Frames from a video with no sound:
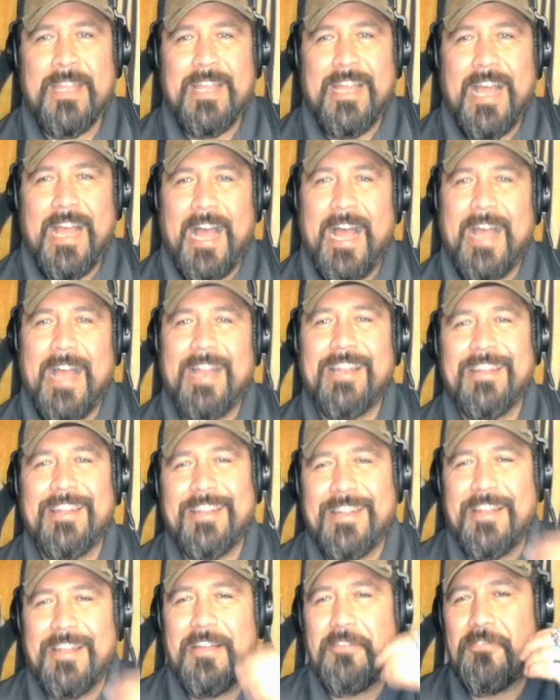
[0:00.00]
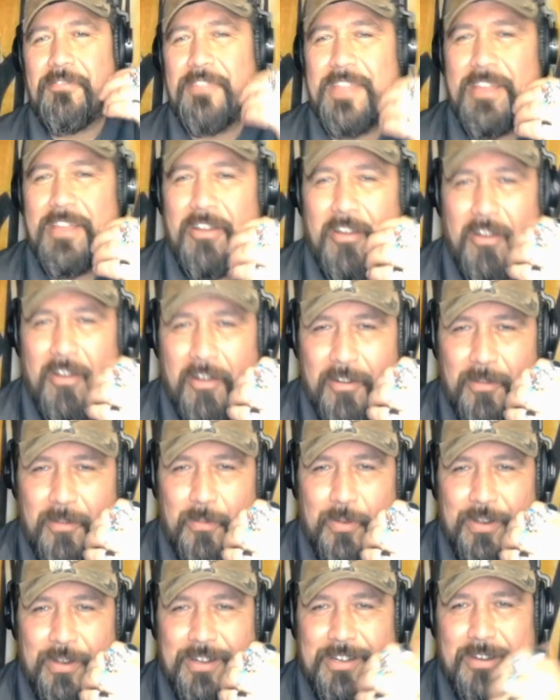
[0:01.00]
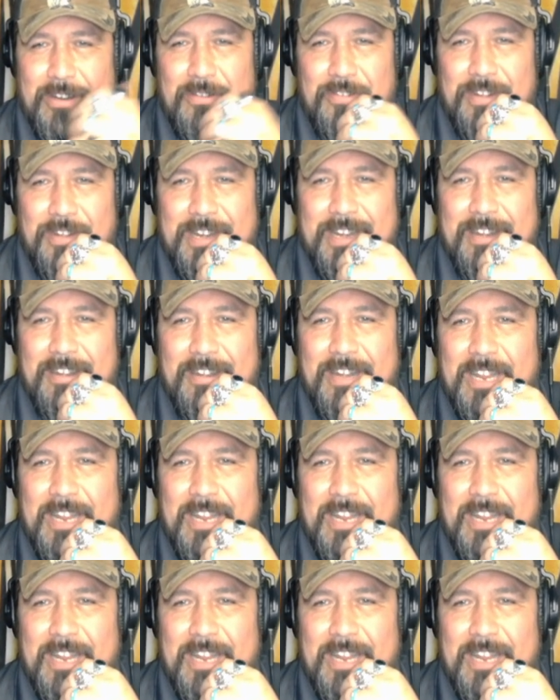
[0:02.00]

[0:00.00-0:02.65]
I love the artwork over here.